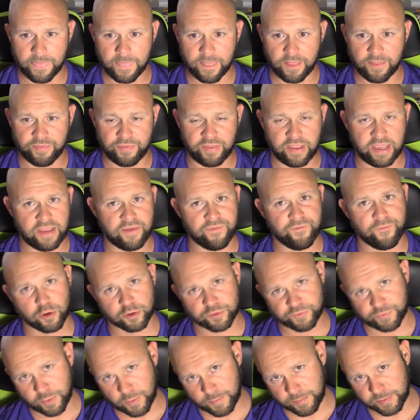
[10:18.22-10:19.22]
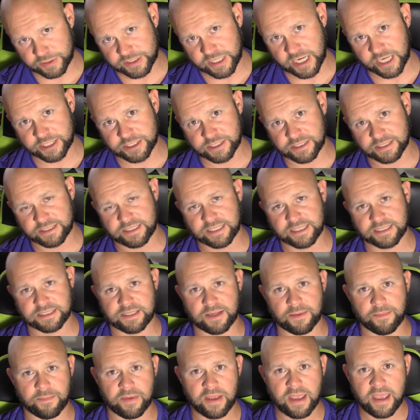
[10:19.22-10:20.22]
The Force Field Protection
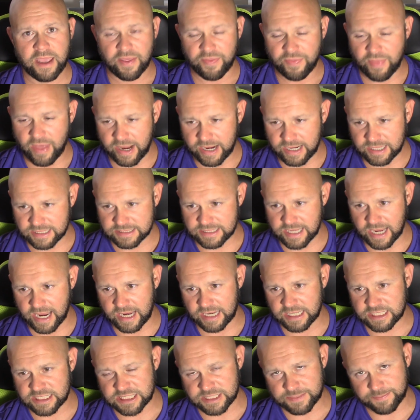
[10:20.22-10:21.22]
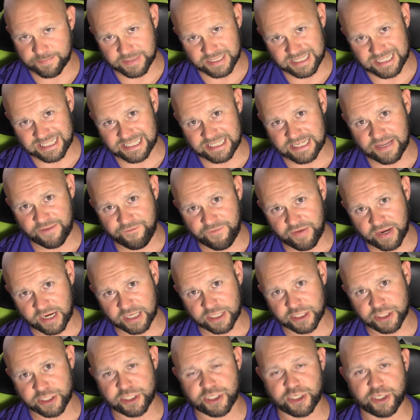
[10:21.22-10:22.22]
System, that is a
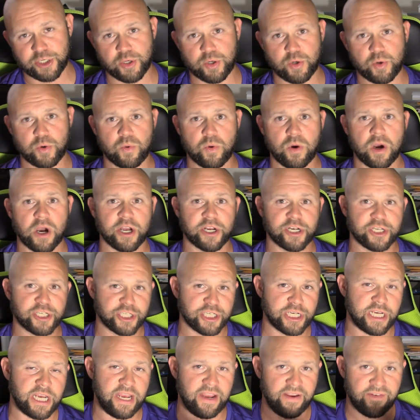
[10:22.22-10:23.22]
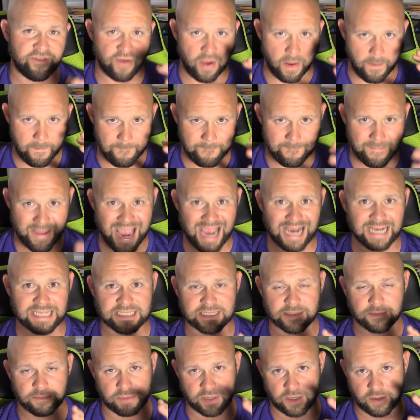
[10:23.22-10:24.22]
specific to achieve
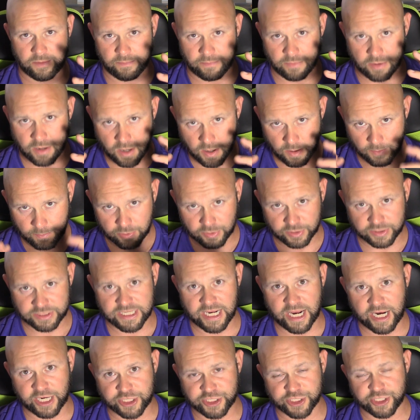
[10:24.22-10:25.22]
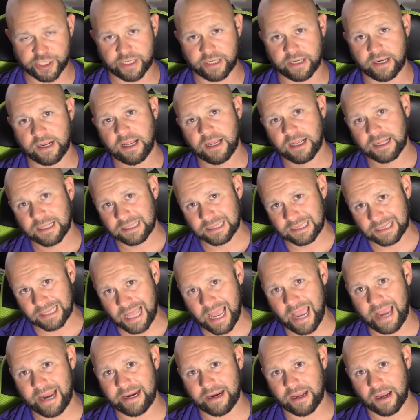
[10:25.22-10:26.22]
maximum protection
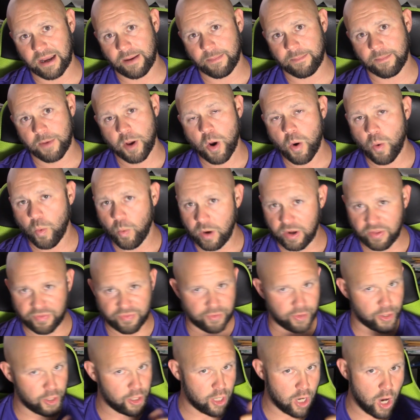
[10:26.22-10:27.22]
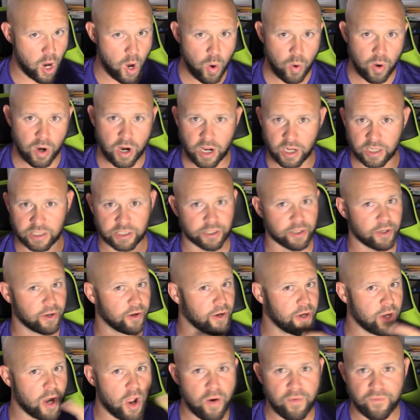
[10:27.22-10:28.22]
lineup with no color,
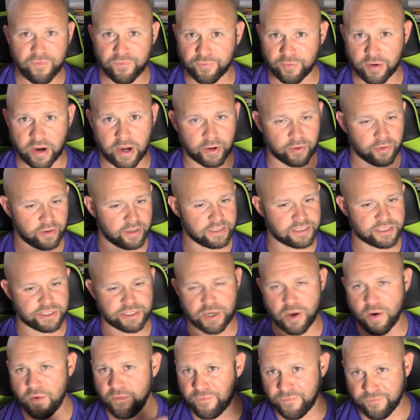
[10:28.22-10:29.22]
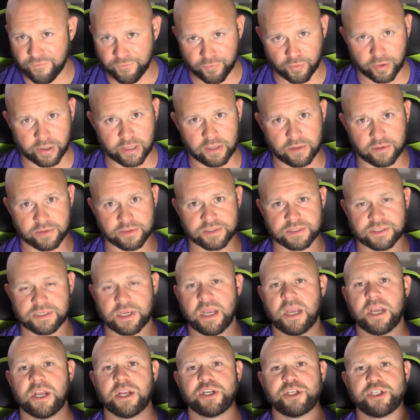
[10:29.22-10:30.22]
no fragrance, no frills,
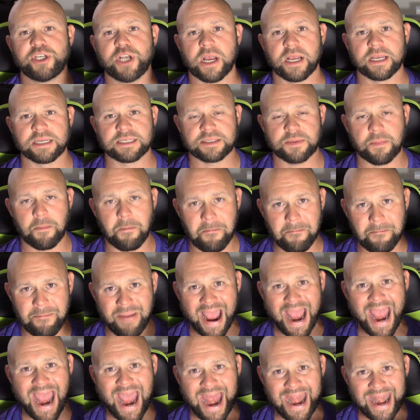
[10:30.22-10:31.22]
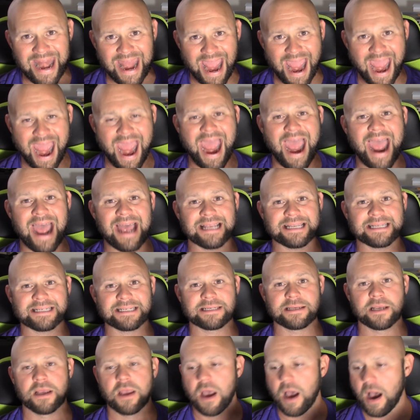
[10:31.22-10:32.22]
just
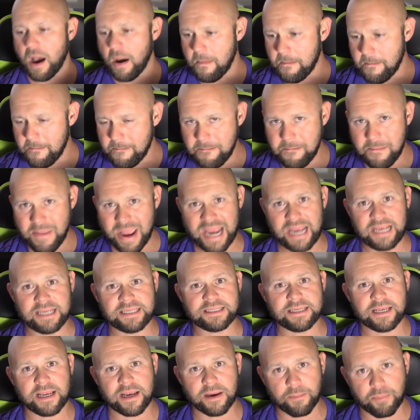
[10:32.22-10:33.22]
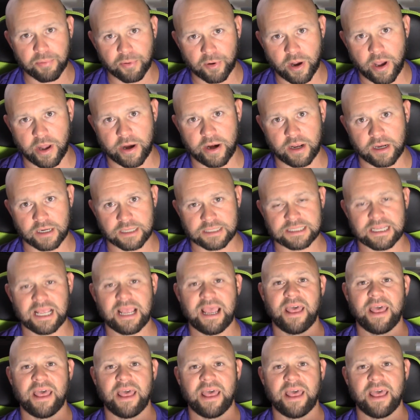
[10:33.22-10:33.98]
badass, amazing products